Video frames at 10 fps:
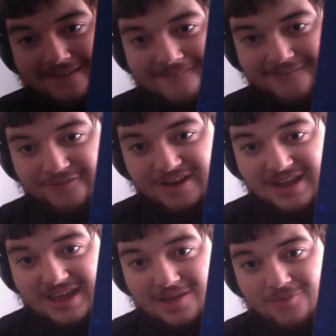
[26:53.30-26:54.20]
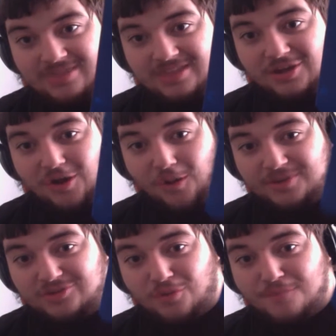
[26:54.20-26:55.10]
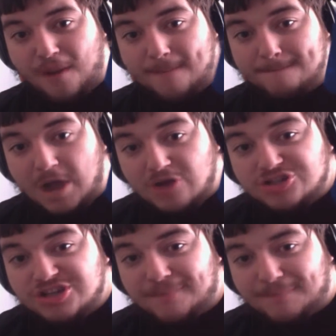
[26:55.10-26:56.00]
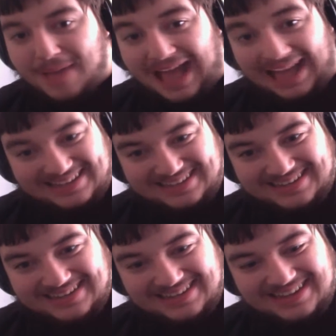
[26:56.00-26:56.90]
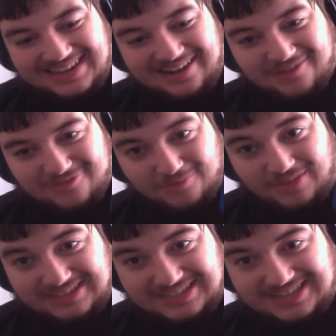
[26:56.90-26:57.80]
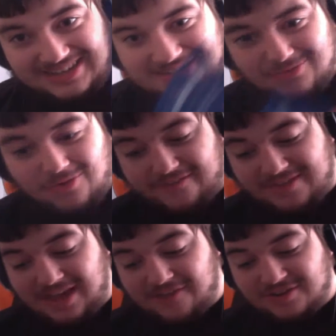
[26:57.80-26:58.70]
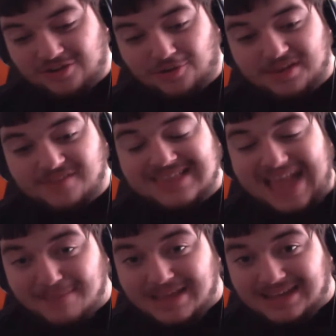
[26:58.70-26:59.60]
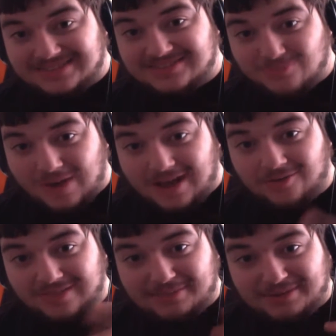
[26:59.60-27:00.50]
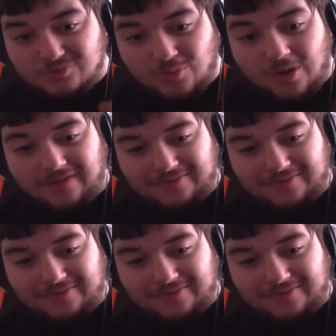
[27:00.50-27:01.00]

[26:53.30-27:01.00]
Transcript: free with the Commodore Promotion Pack from 1991. You get a free copy of Lemmings as well, Lemmings 1.